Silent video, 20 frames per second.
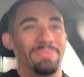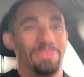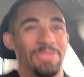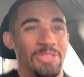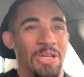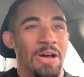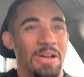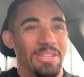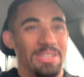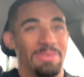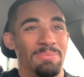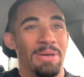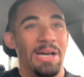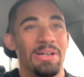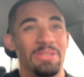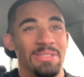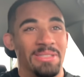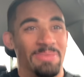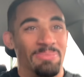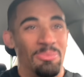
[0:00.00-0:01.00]
talk
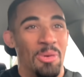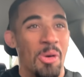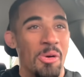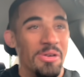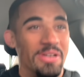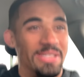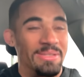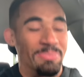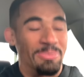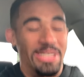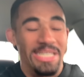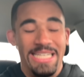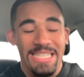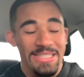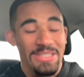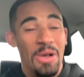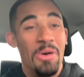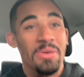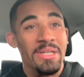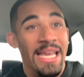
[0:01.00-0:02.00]
about sports, but
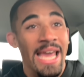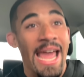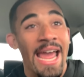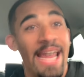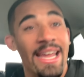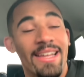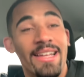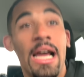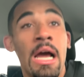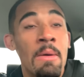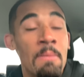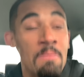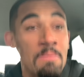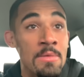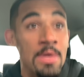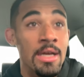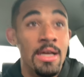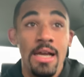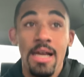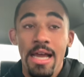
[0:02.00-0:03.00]
it's okay.
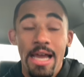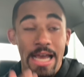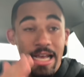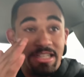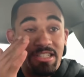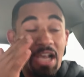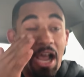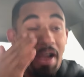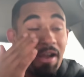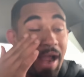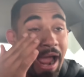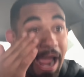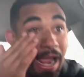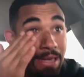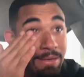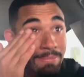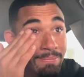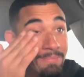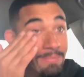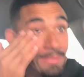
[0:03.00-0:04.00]
It's all
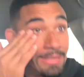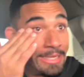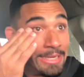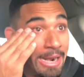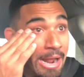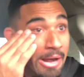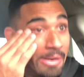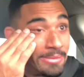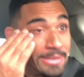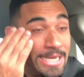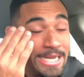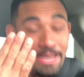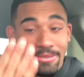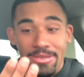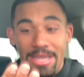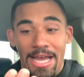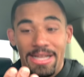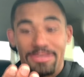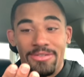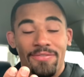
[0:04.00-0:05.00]
right. You don't need
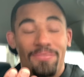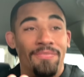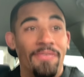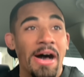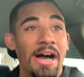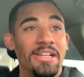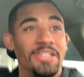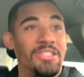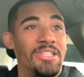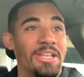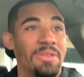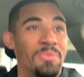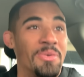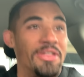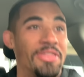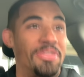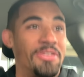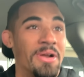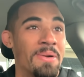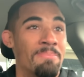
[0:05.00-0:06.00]
that to function
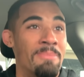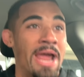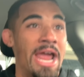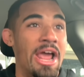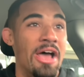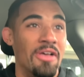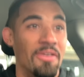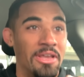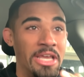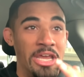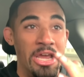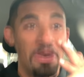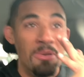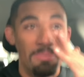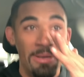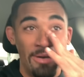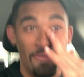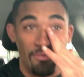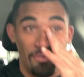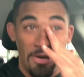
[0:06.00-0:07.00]
with your male
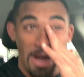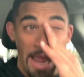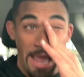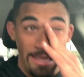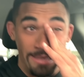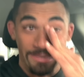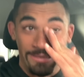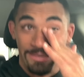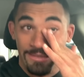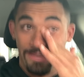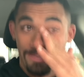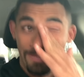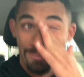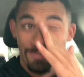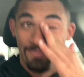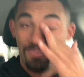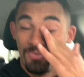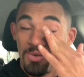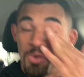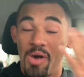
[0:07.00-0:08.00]
human friends.
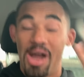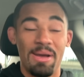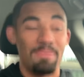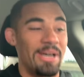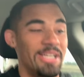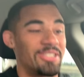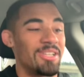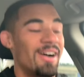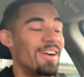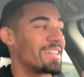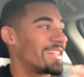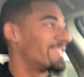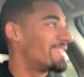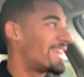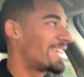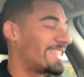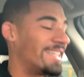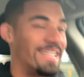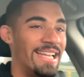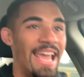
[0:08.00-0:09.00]
Why am I talking
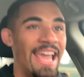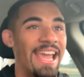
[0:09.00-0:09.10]
like an